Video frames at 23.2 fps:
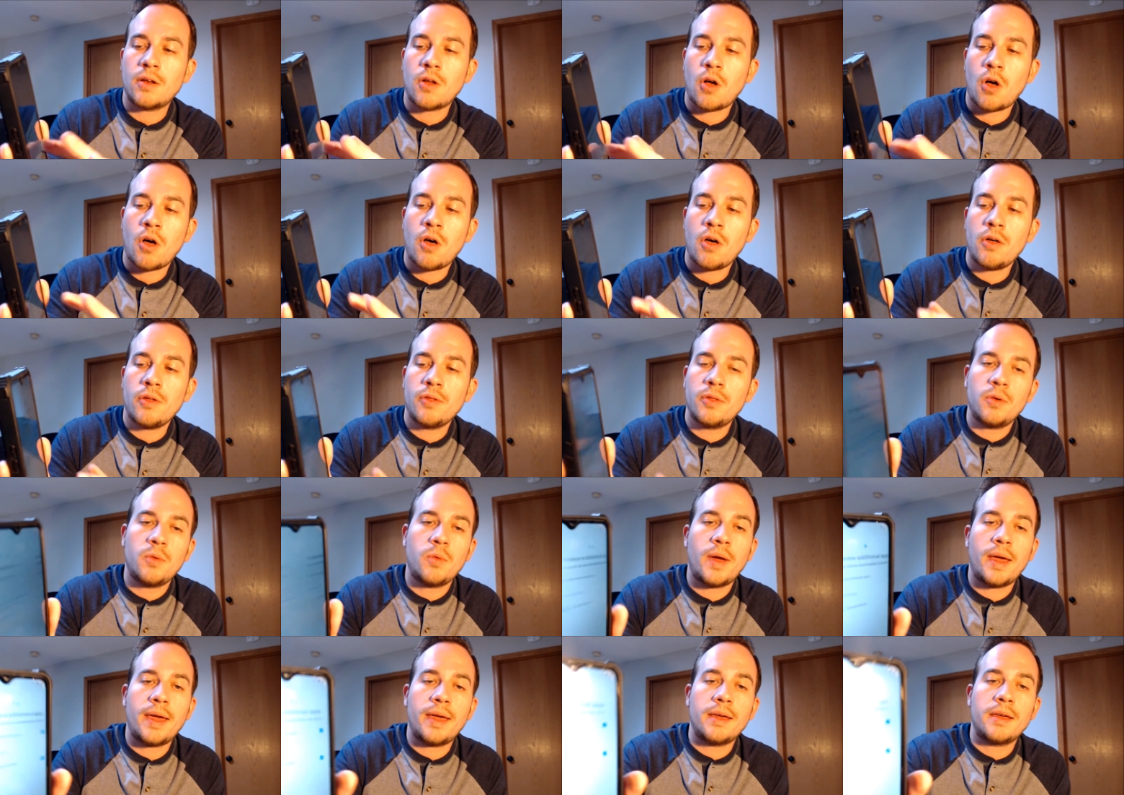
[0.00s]
all the
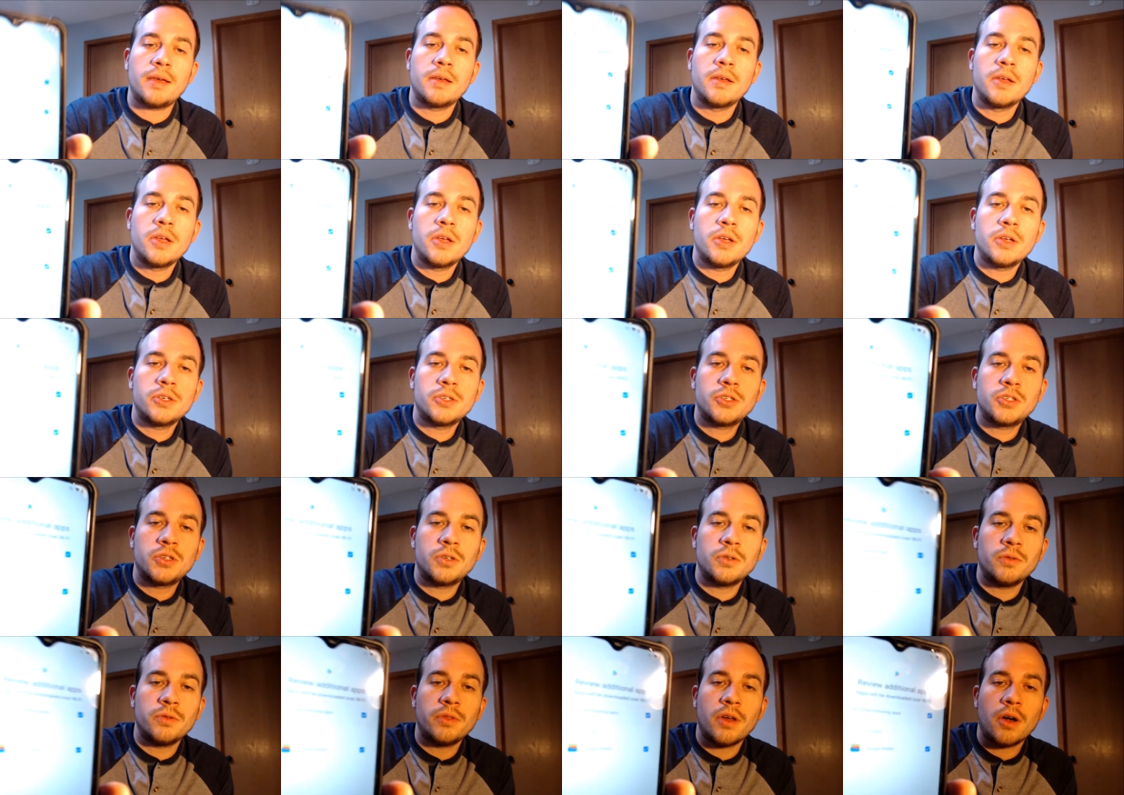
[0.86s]
way
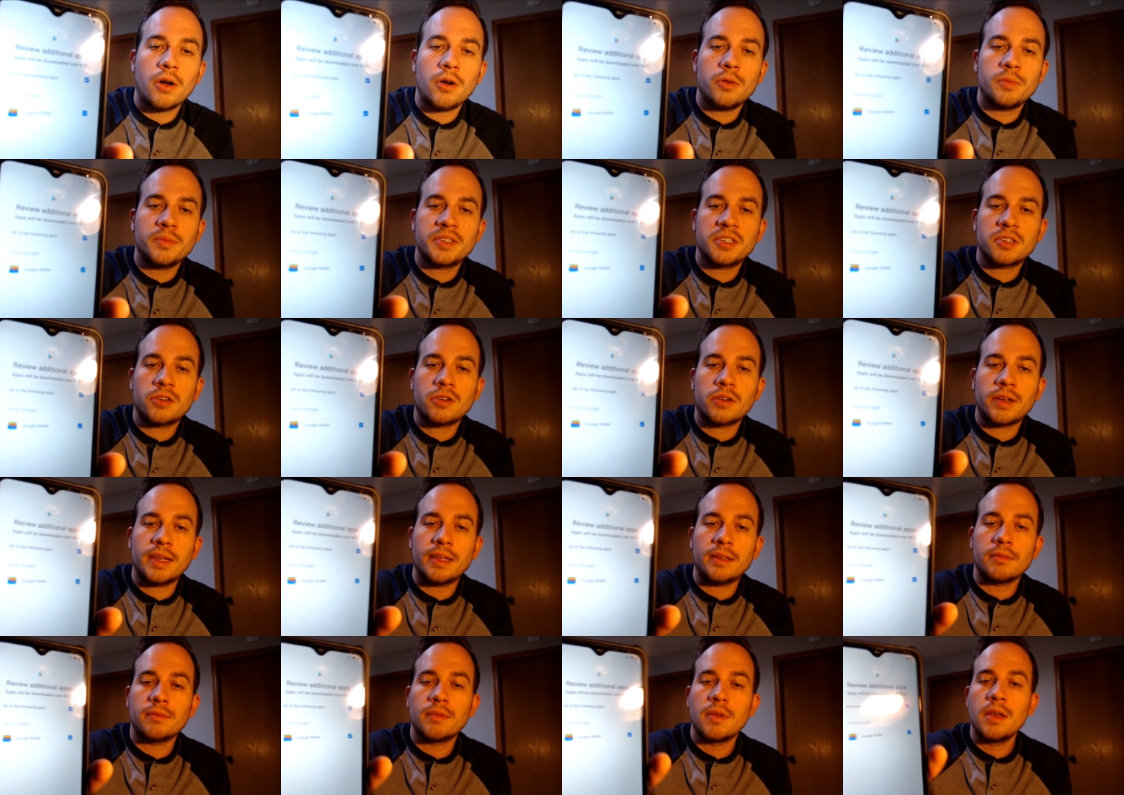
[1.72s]
to the home screen.